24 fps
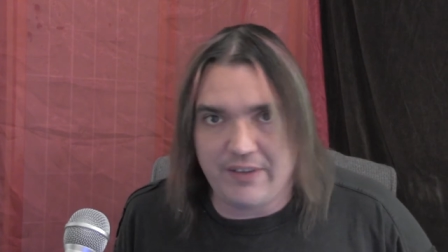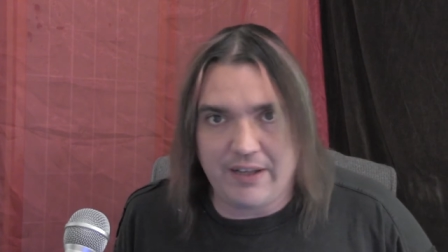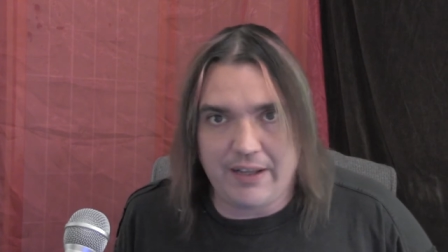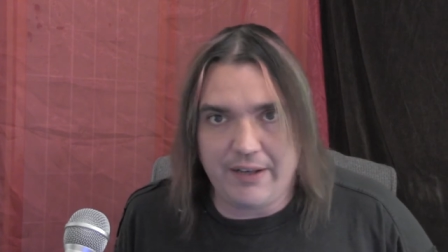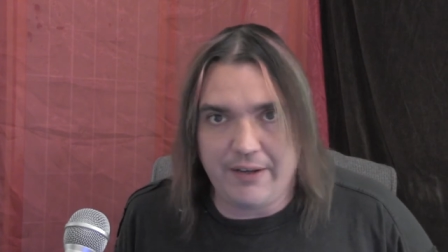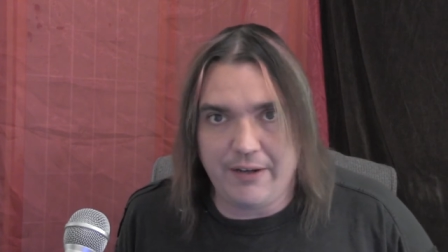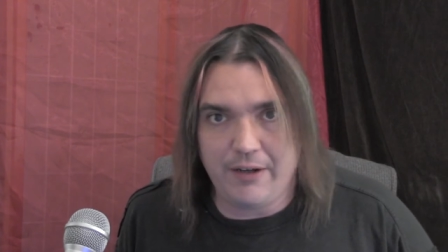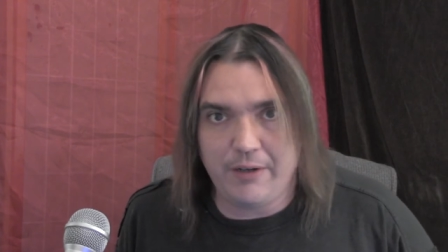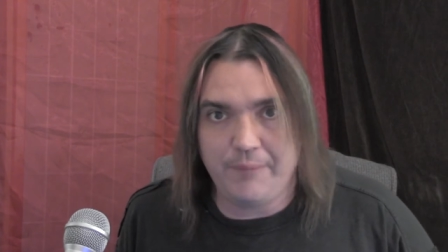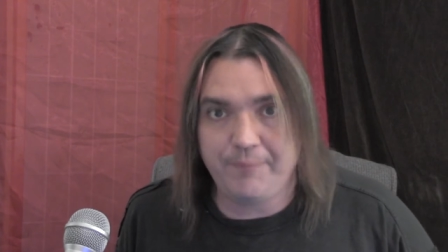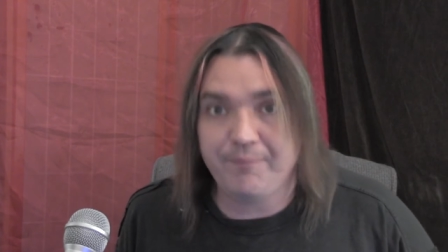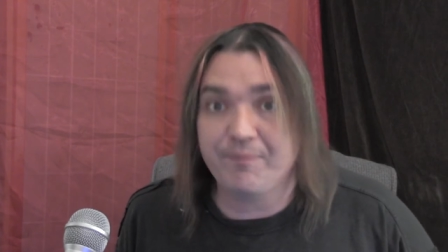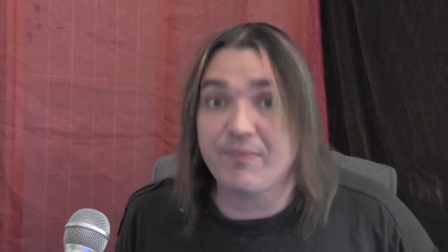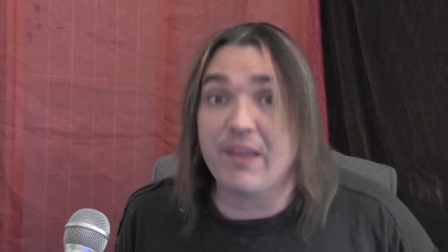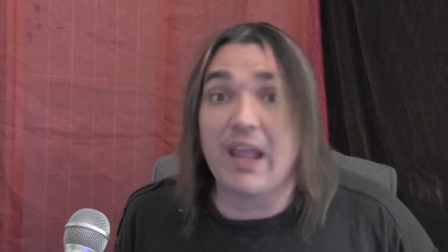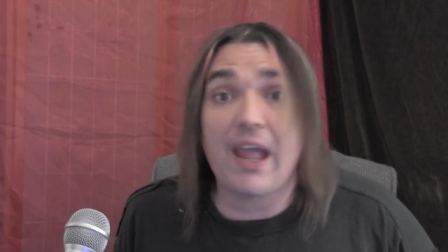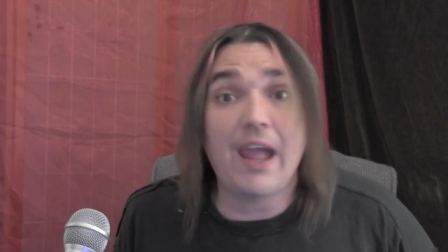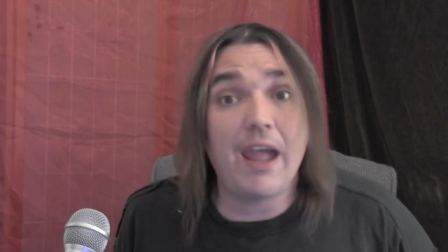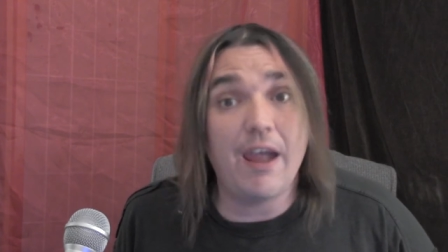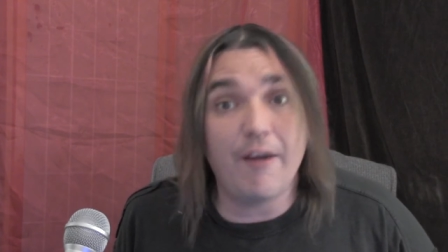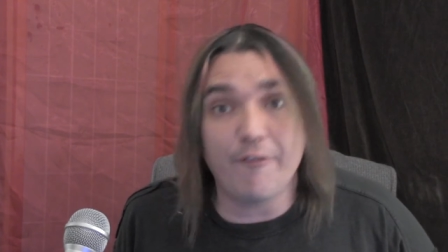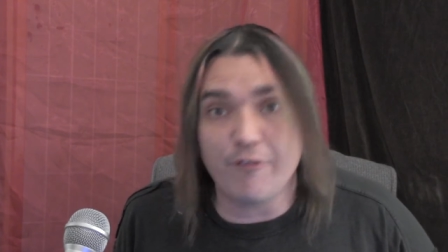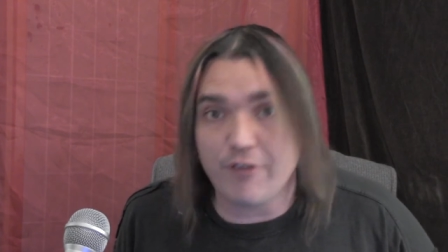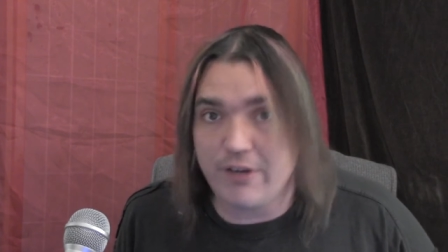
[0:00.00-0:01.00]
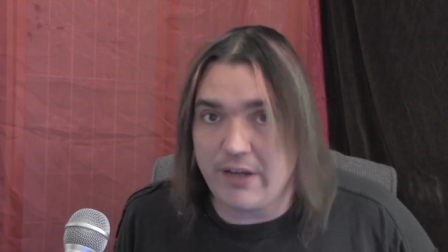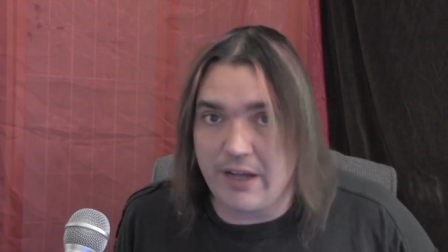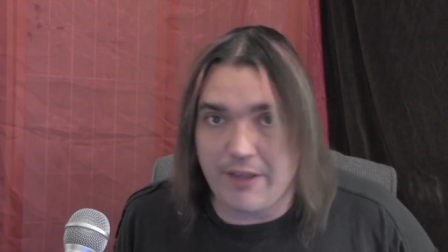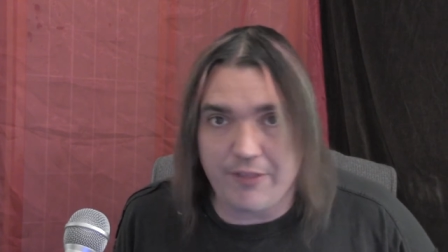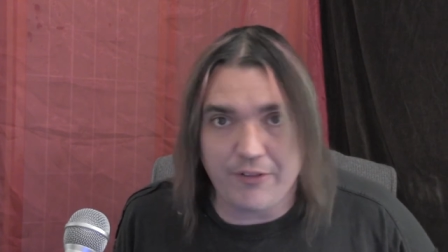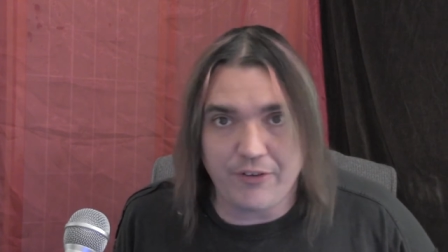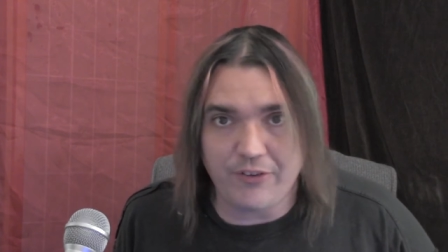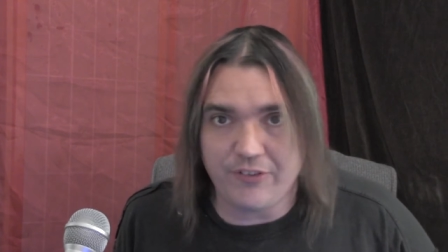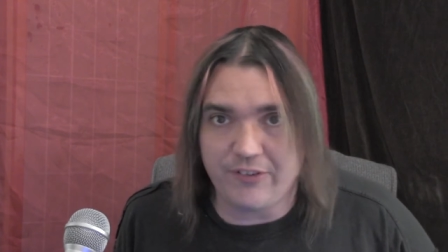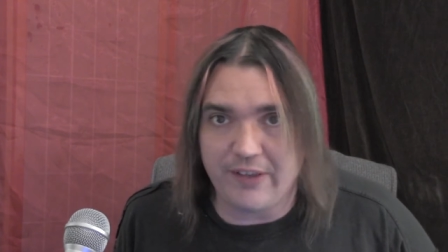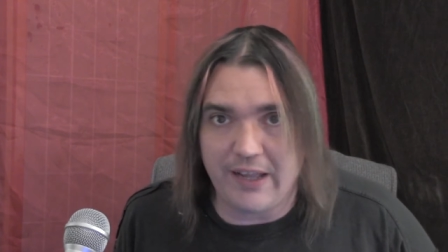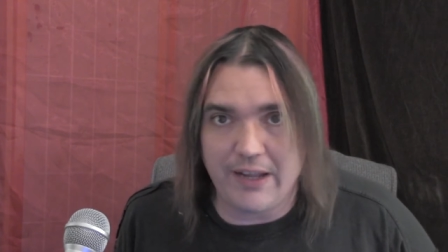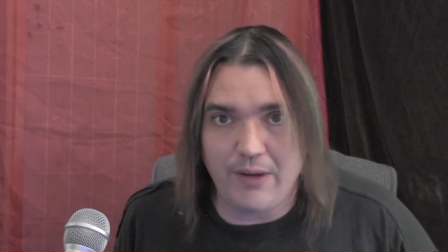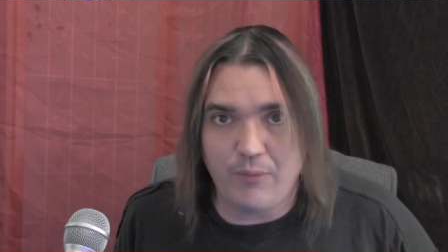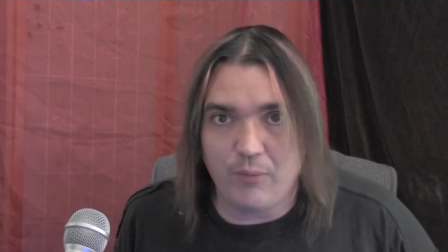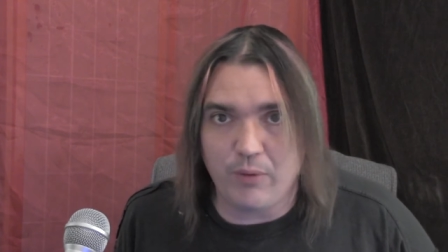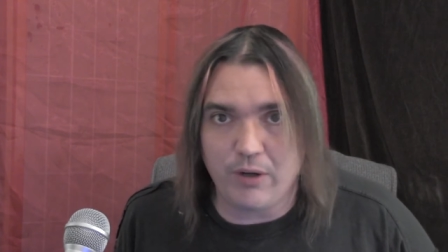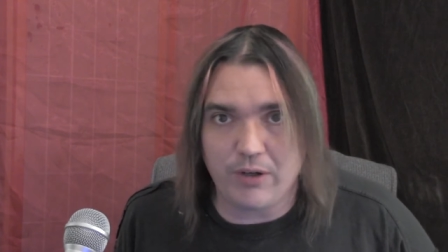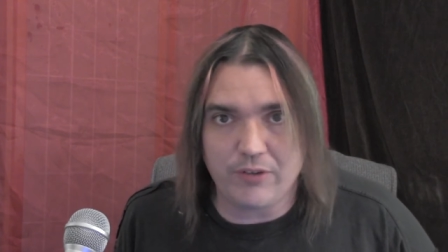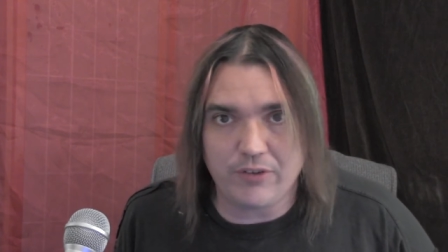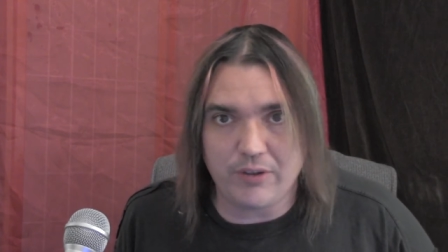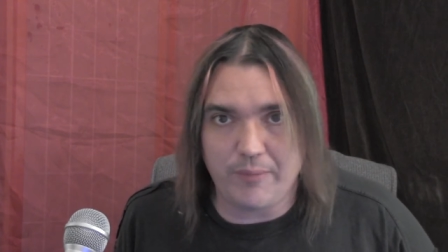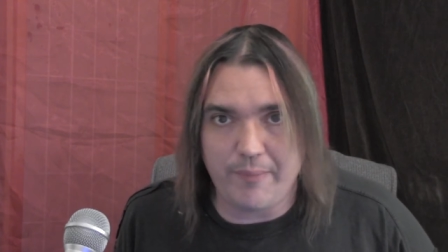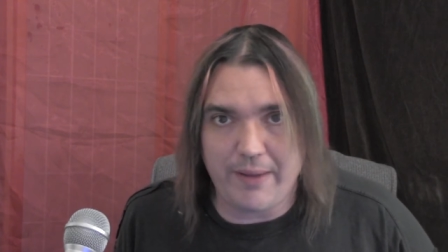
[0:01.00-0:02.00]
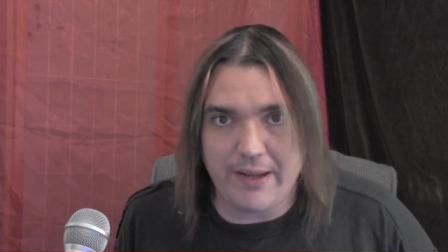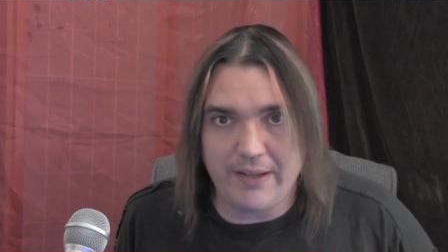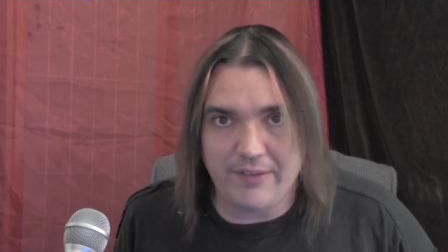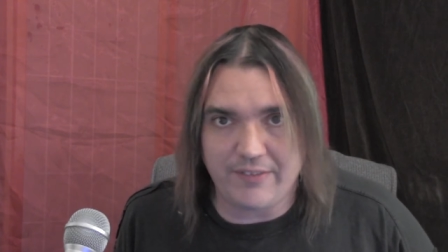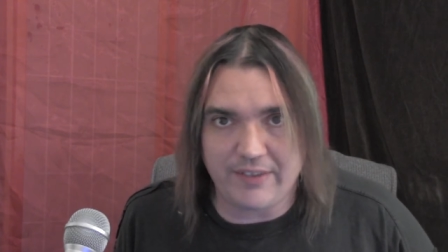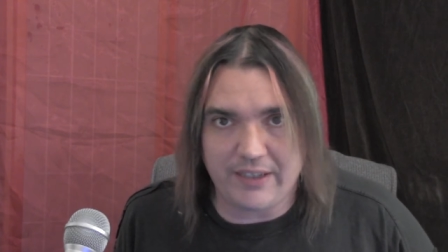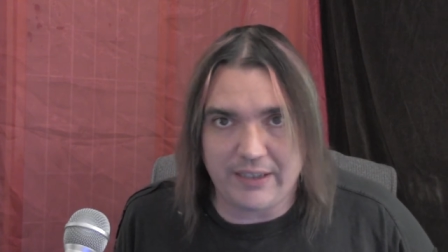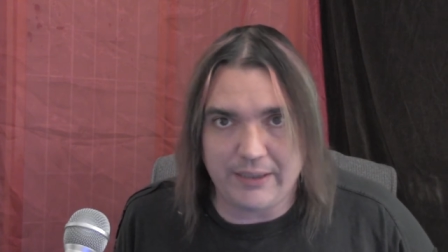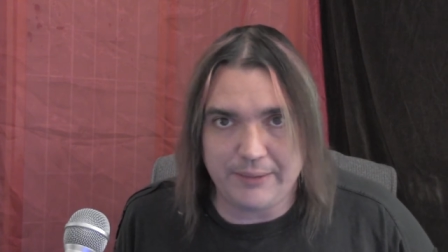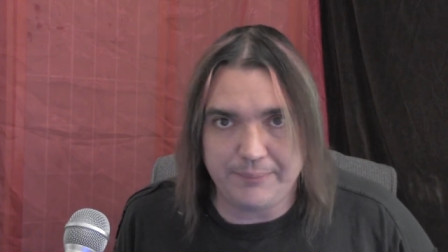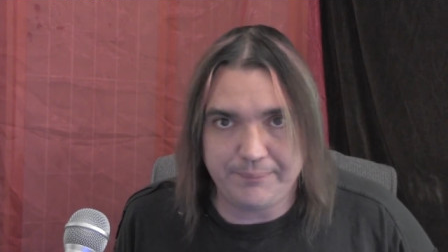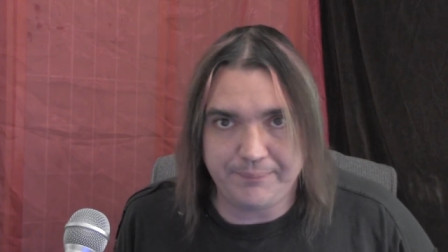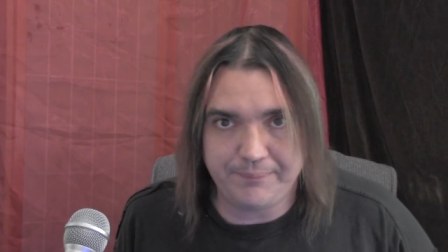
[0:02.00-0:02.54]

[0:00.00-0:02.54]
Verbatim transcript: on here. Every other site works amazing.